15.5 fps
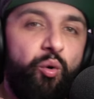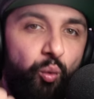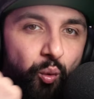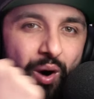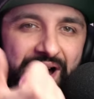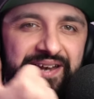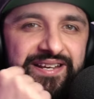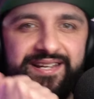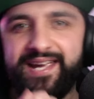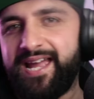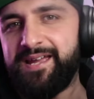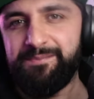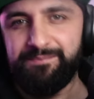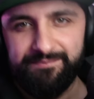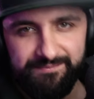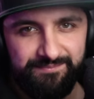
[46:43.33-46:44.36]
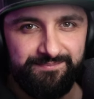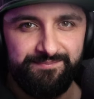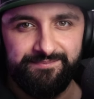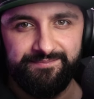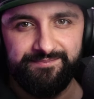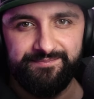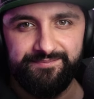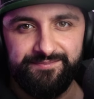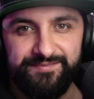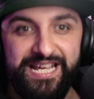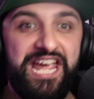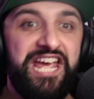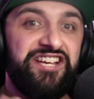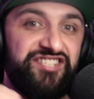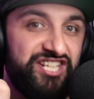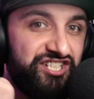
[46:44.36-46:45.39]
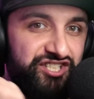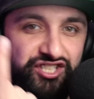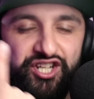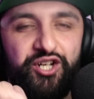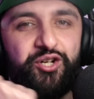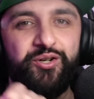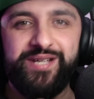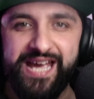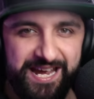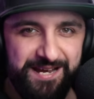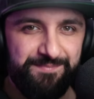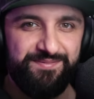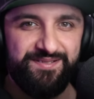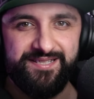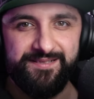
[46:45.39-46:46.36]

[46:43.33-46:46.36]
one game? Is it two games?